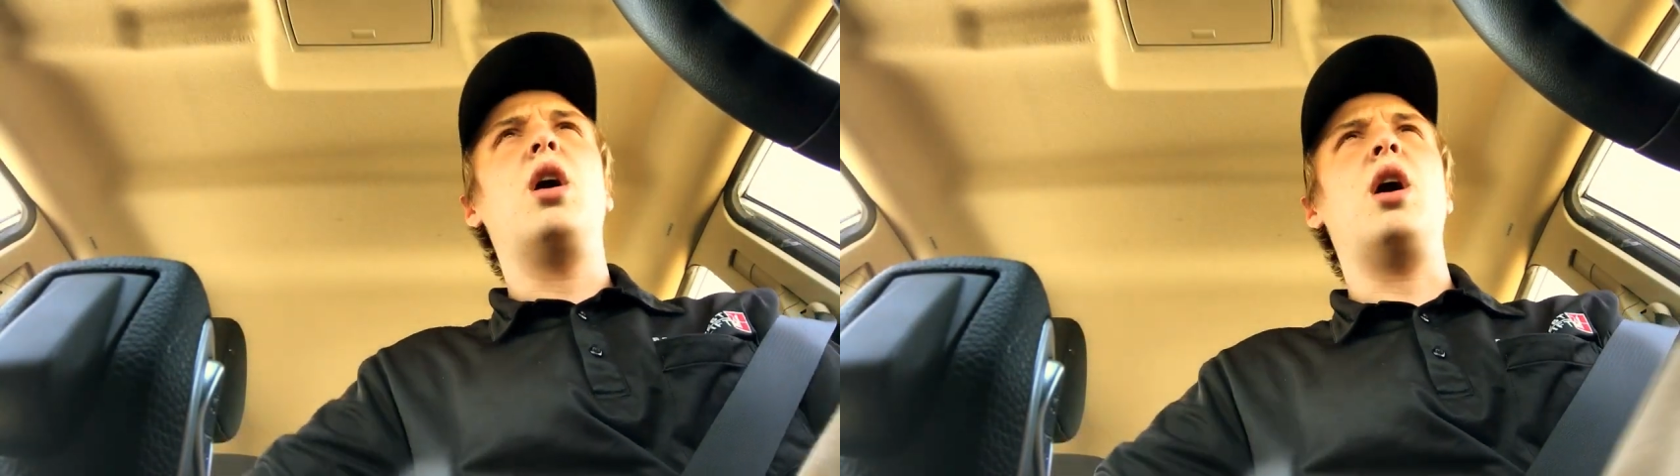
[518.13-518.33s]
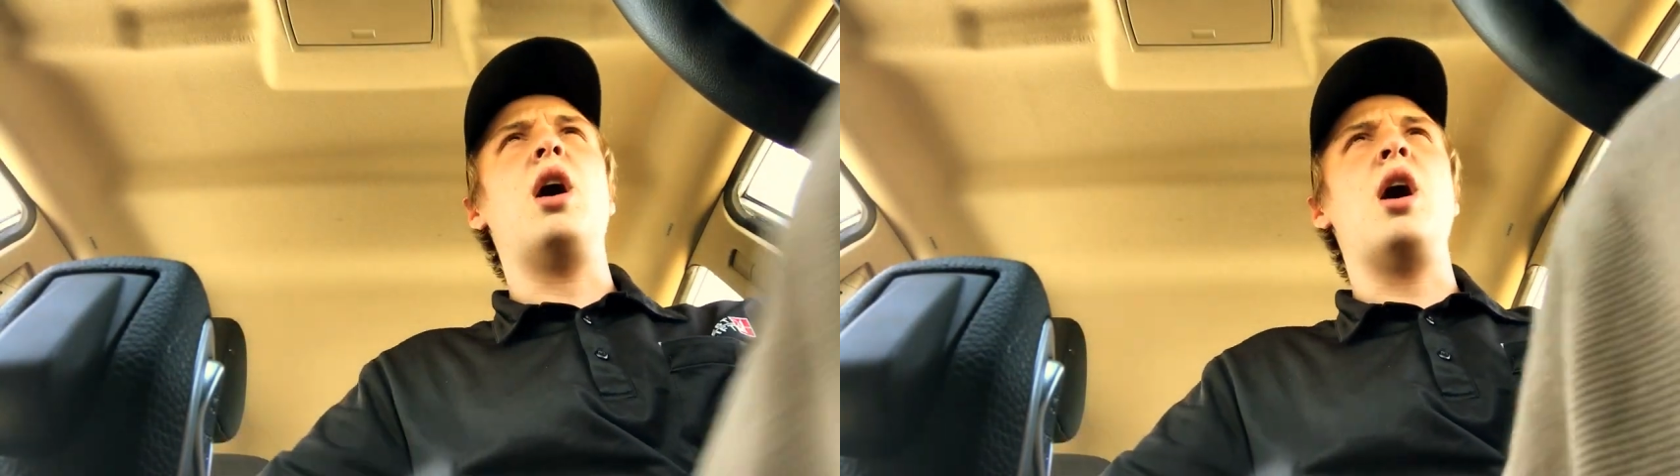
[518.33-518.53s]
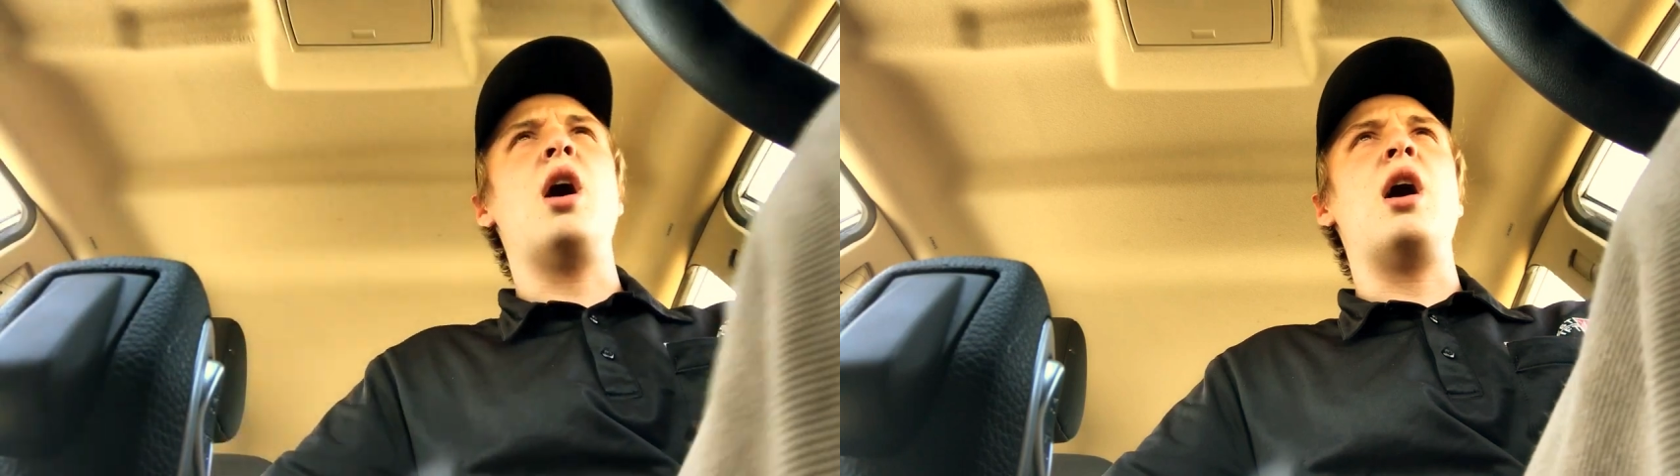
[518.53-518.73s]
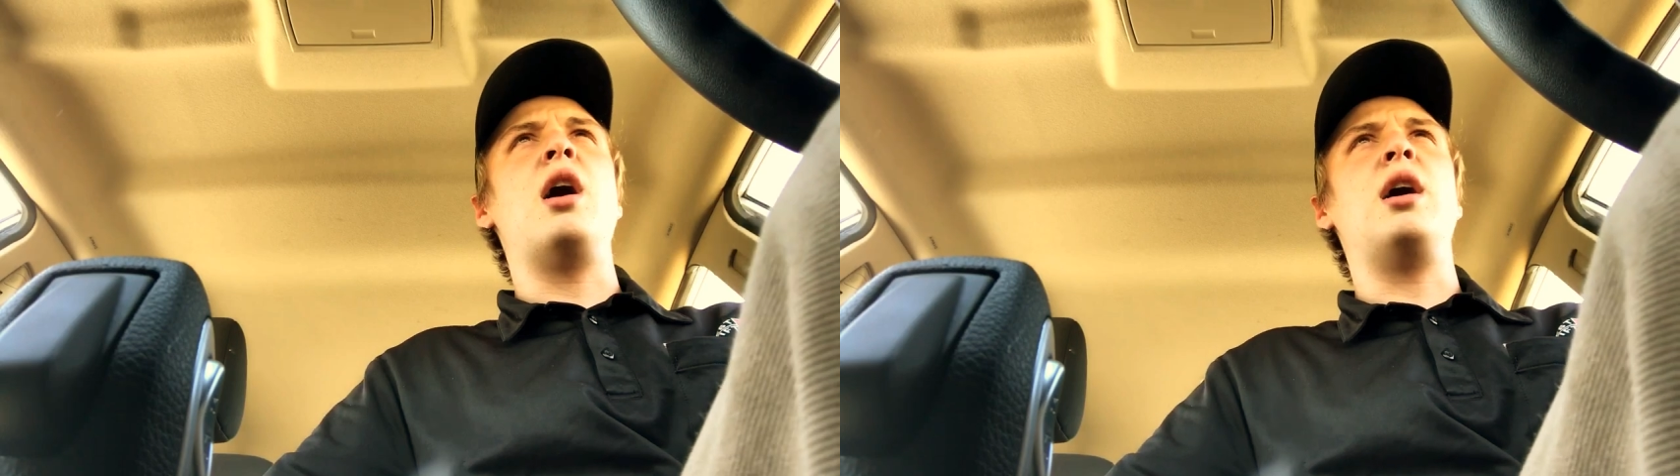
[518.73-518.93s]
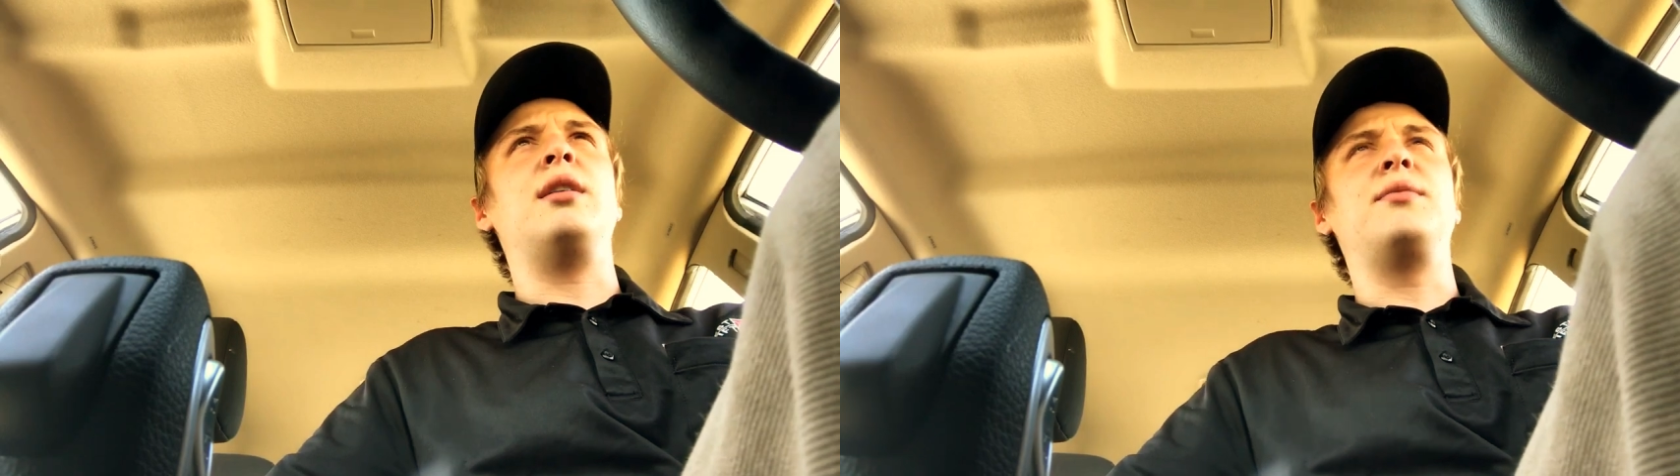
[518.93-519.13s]

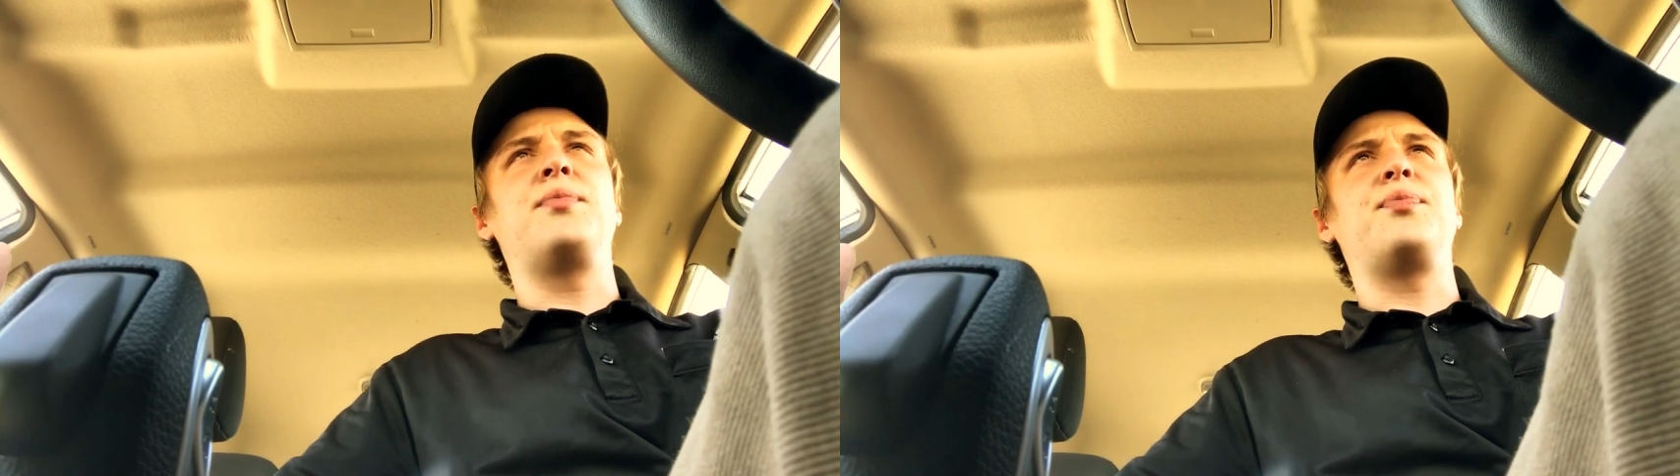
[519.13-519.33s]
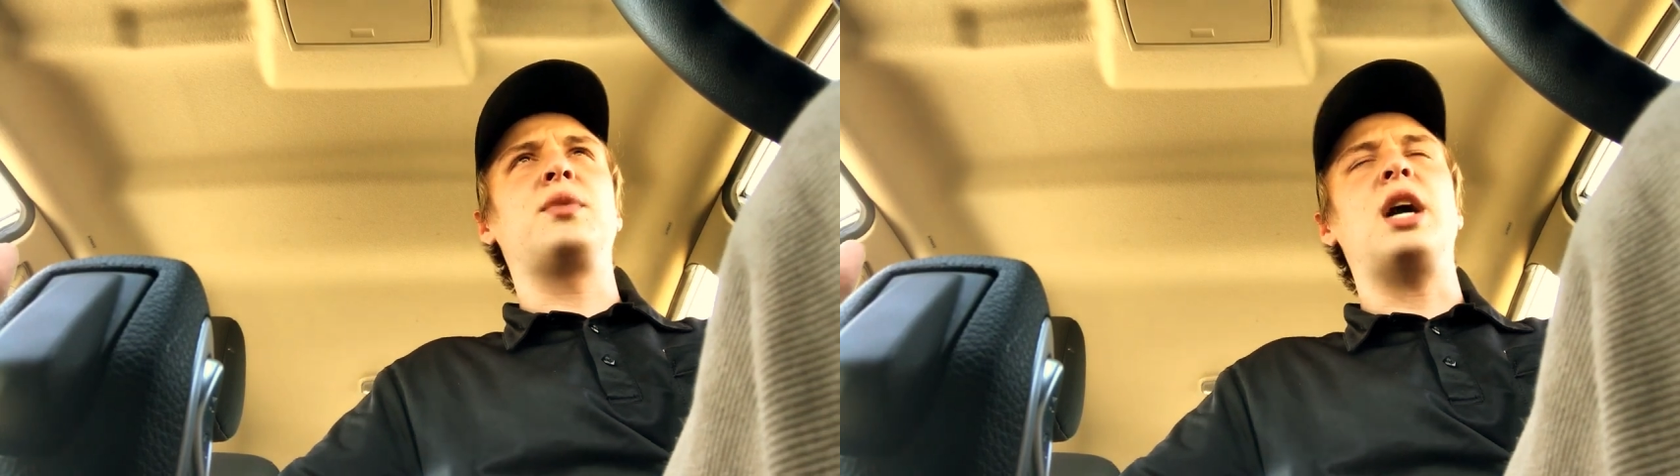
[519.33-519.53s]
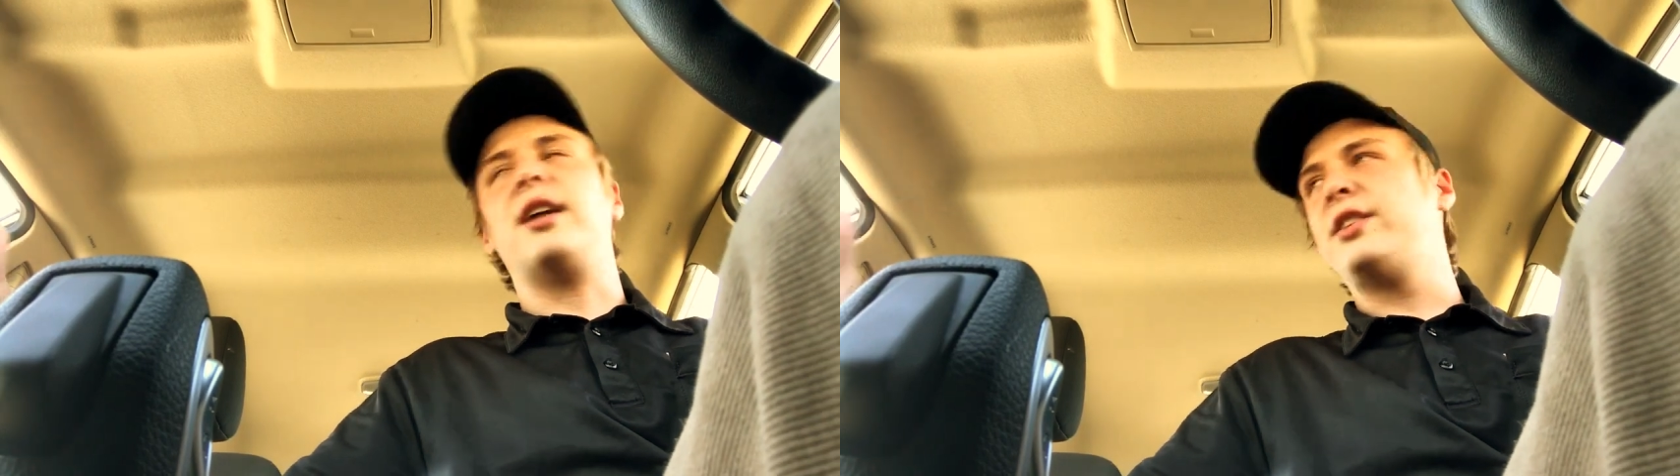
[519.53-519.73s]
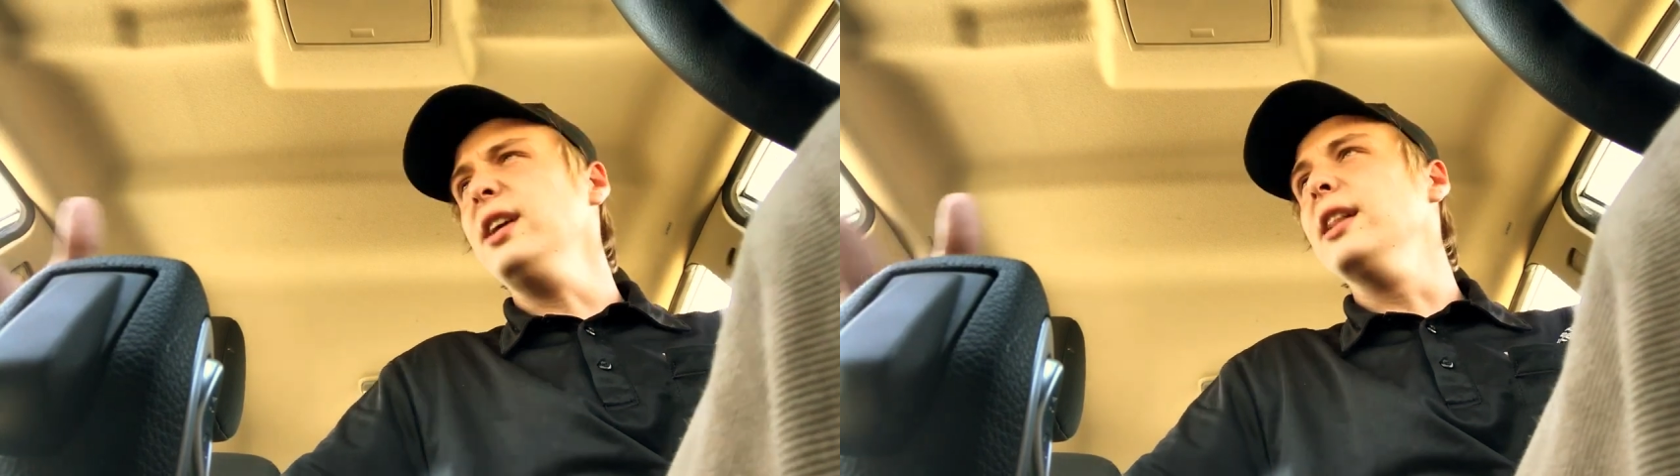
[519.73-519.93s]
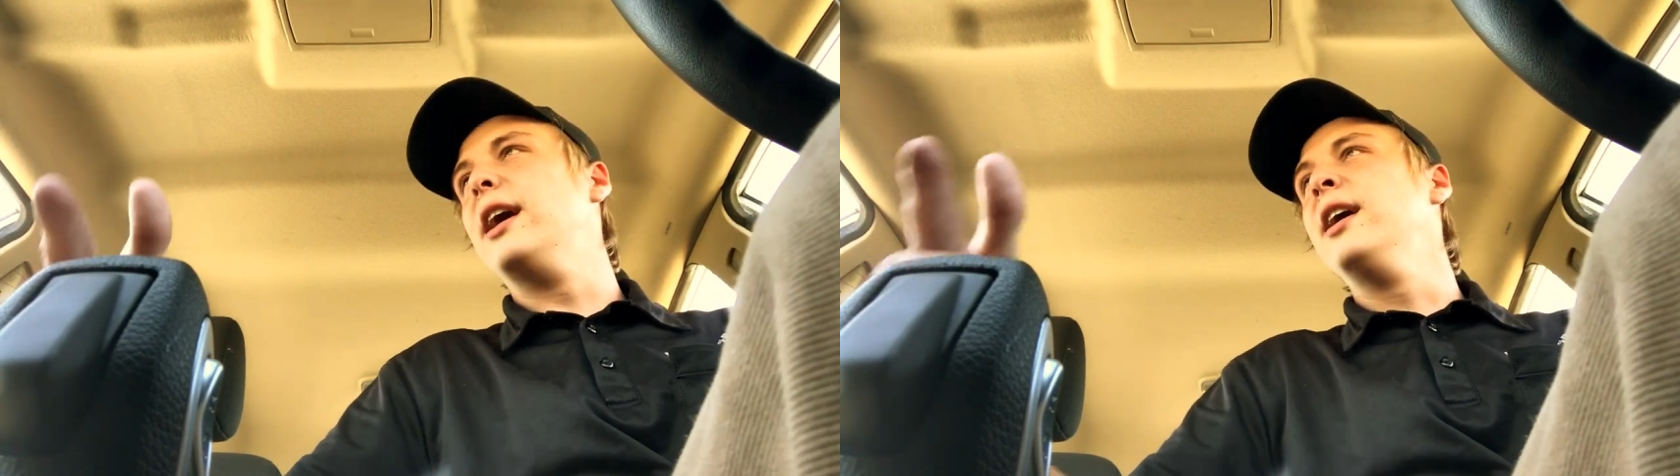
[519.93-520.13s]

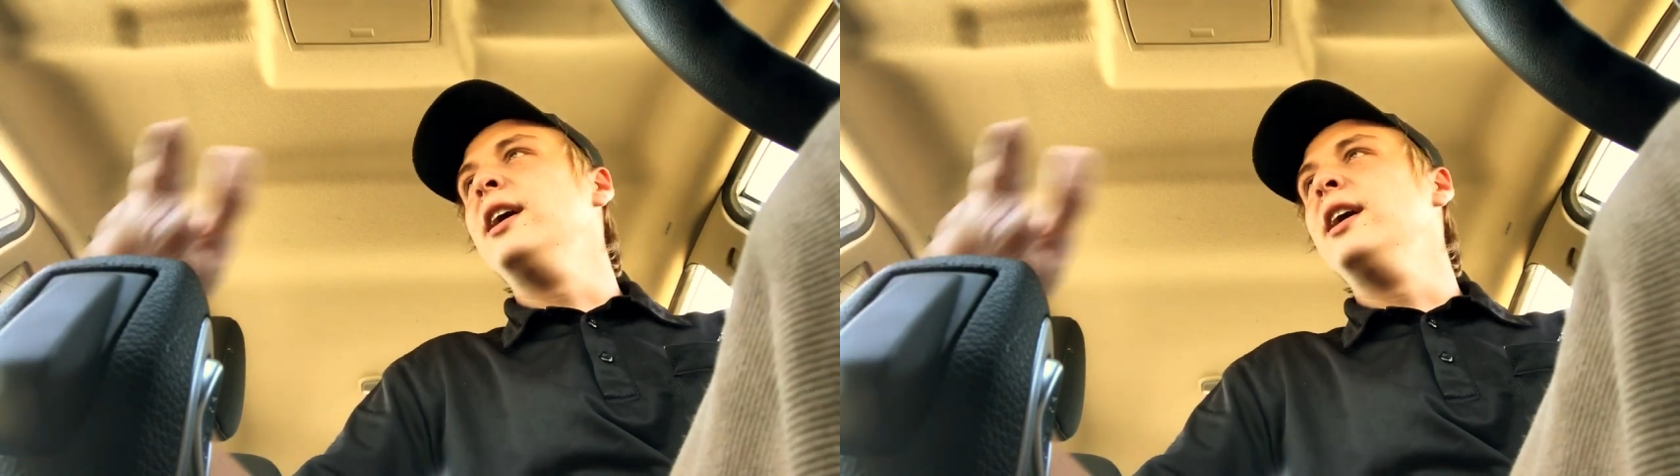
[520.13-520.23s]
Godzilla.